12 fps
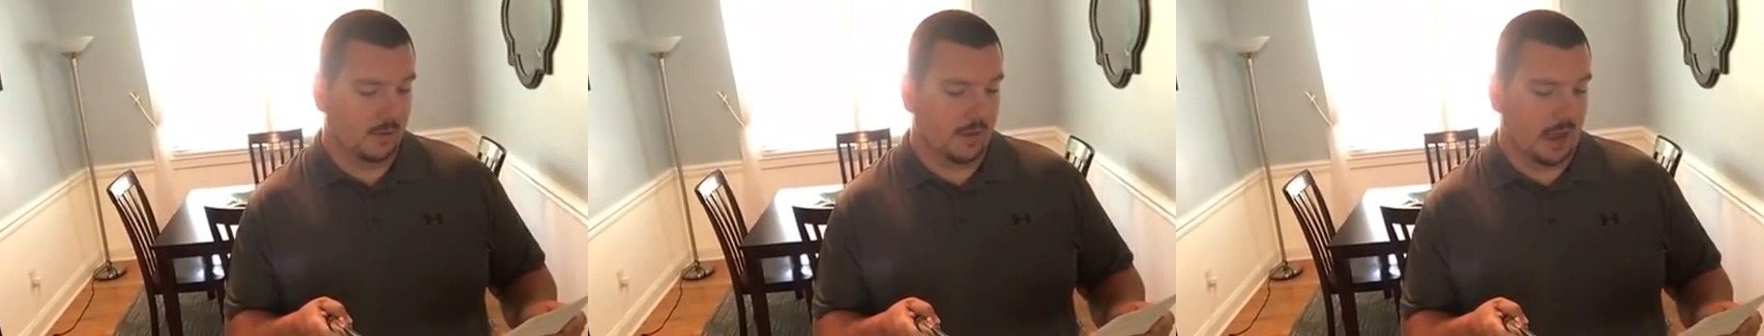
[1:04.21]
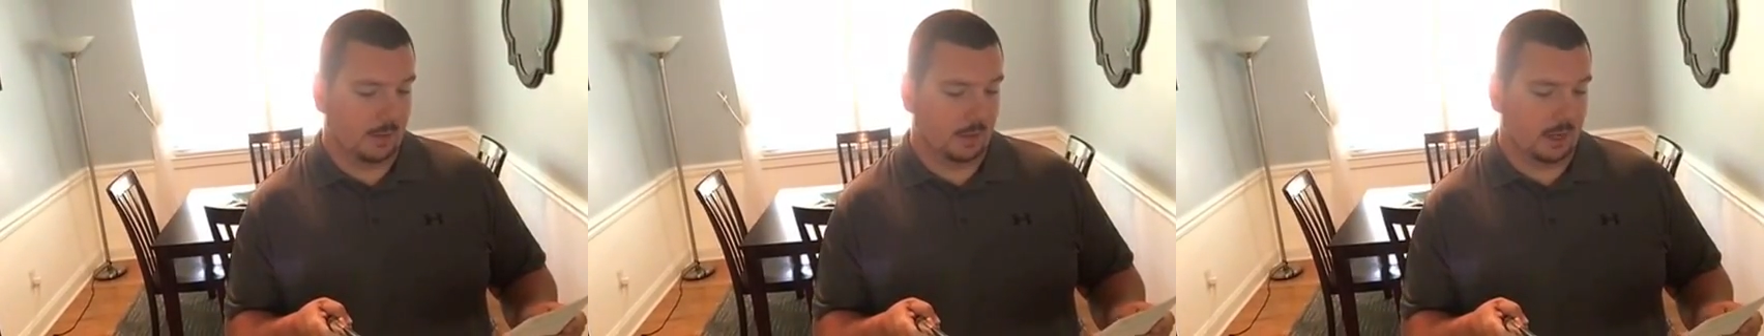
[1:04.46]

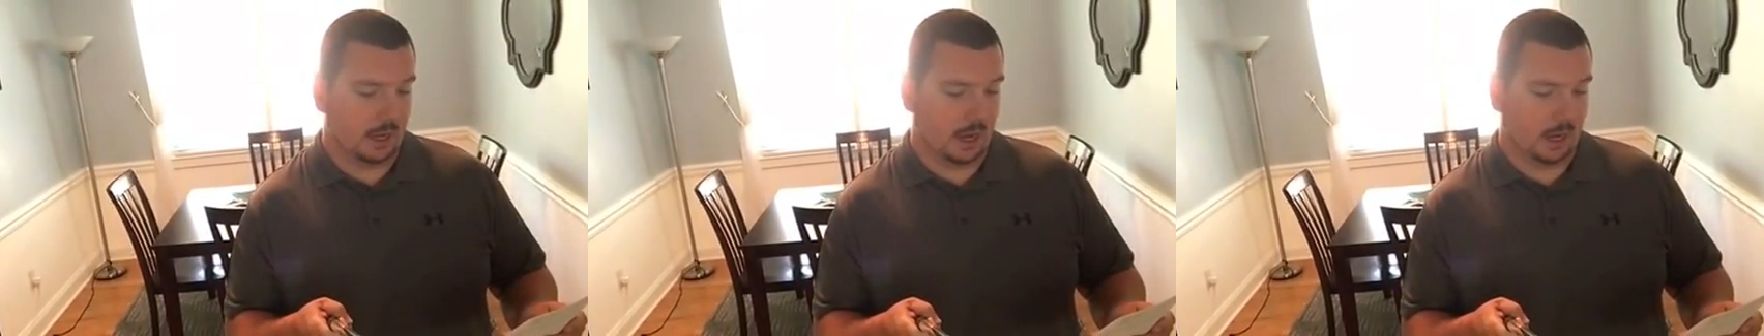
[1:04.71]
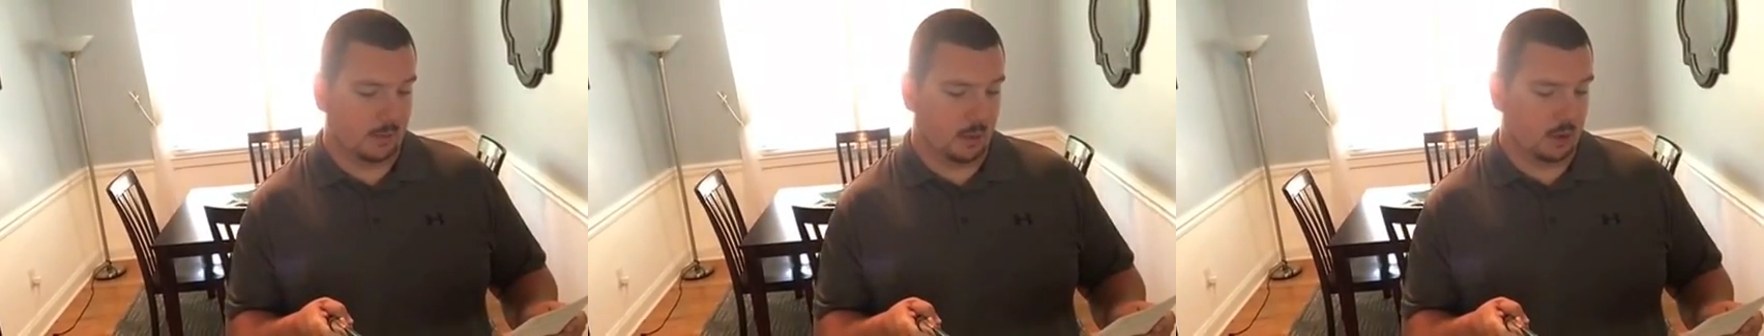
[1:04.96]
family,
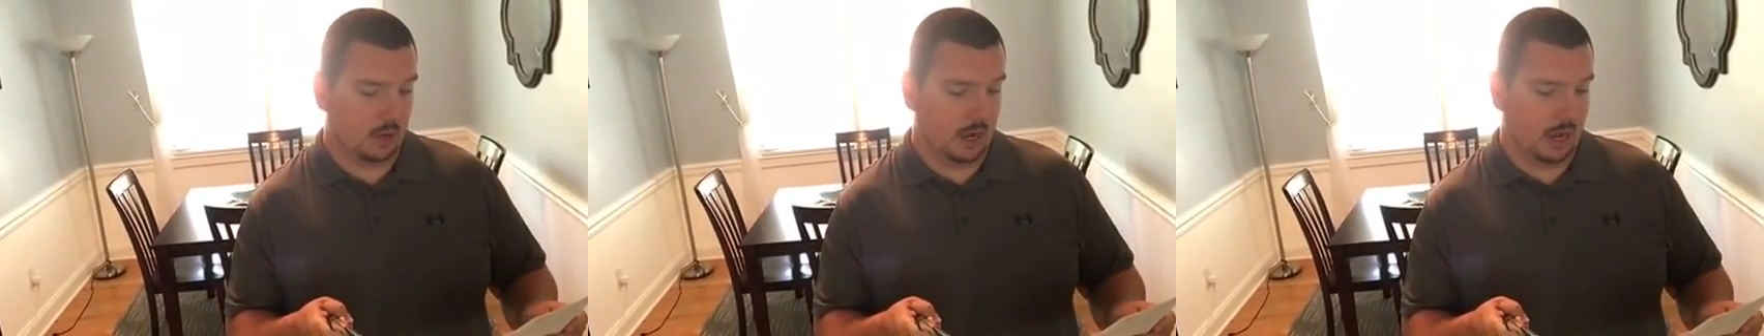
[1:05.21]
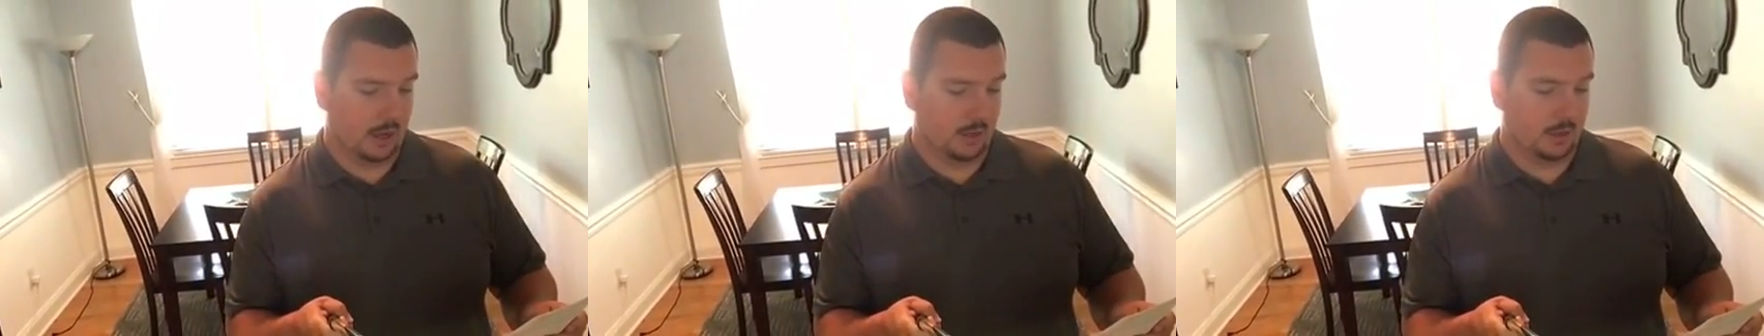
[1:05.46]
and community
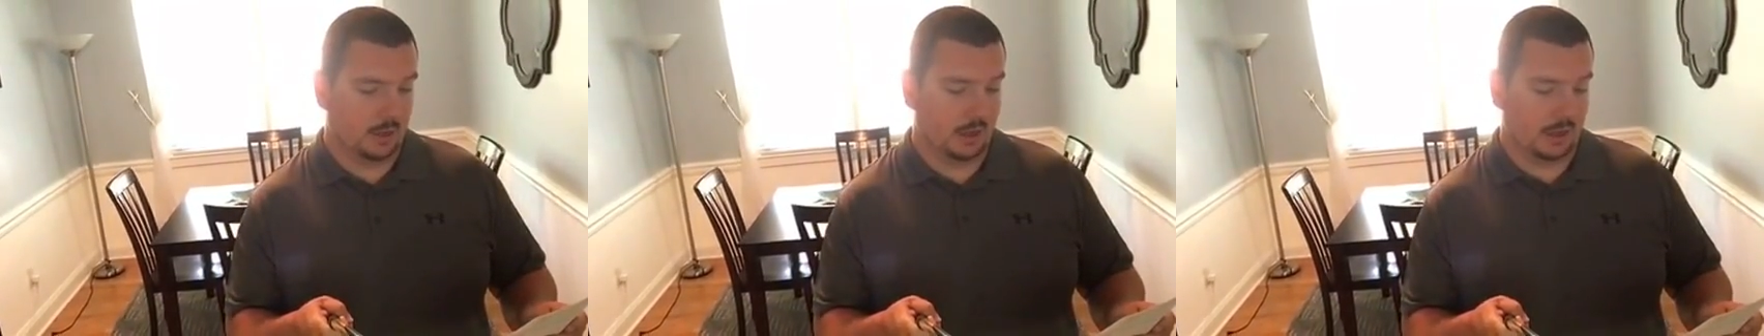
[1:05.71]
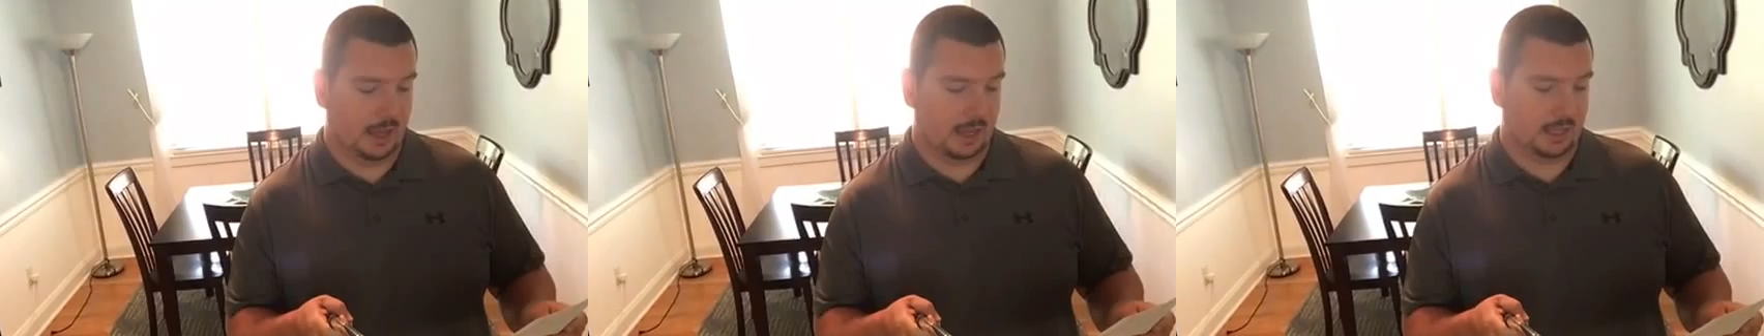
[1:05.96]
health,
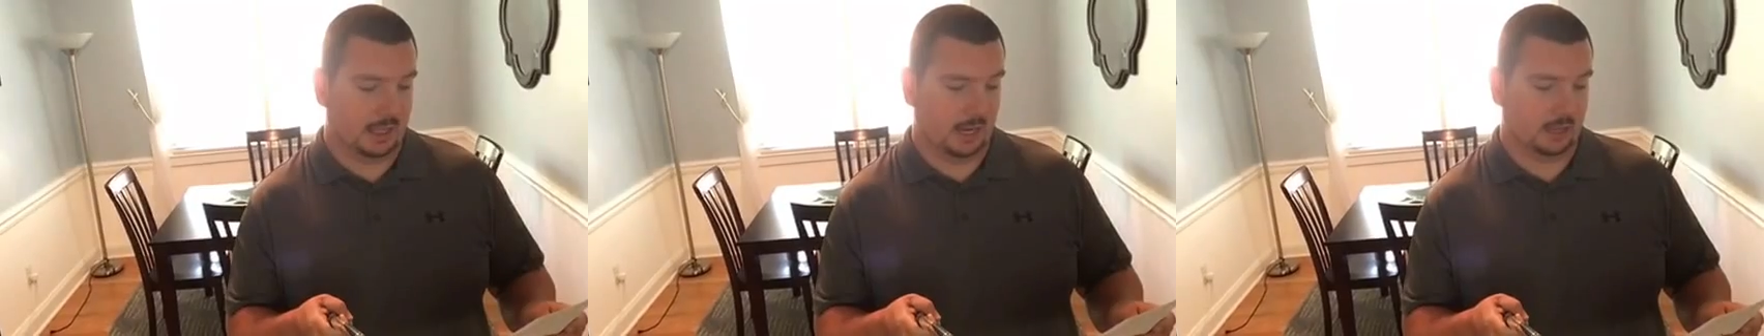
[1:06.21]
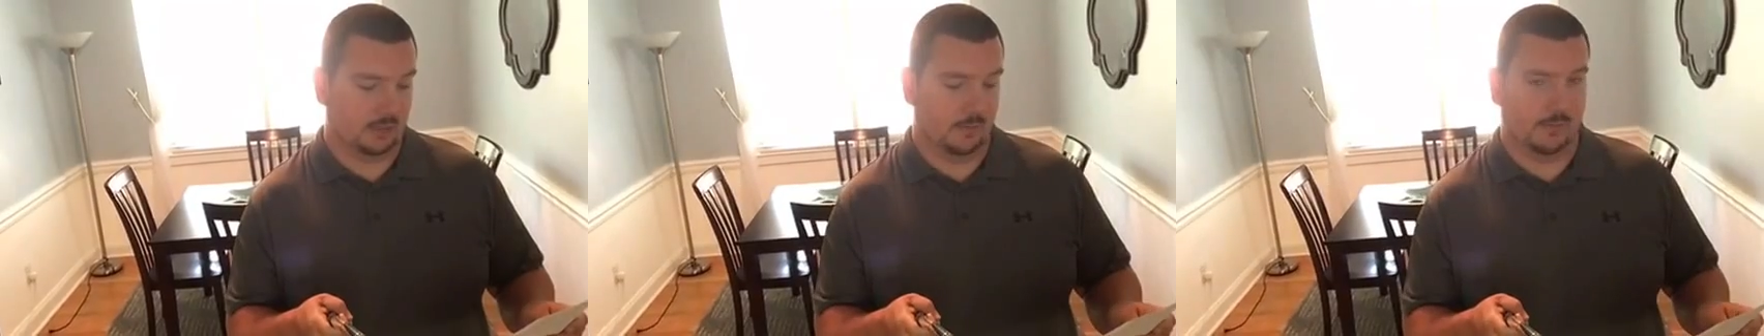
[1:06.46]
and that's
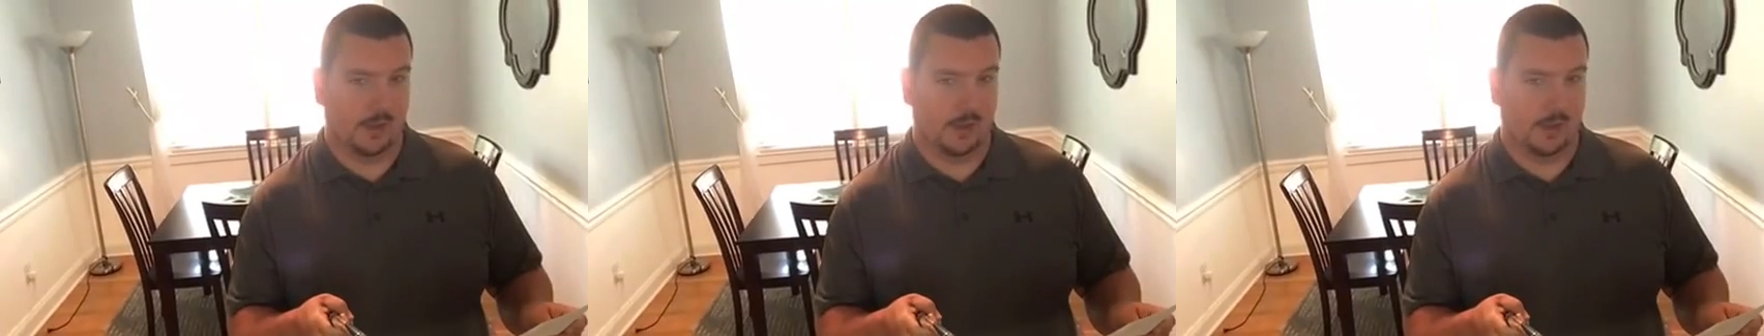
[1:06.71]
section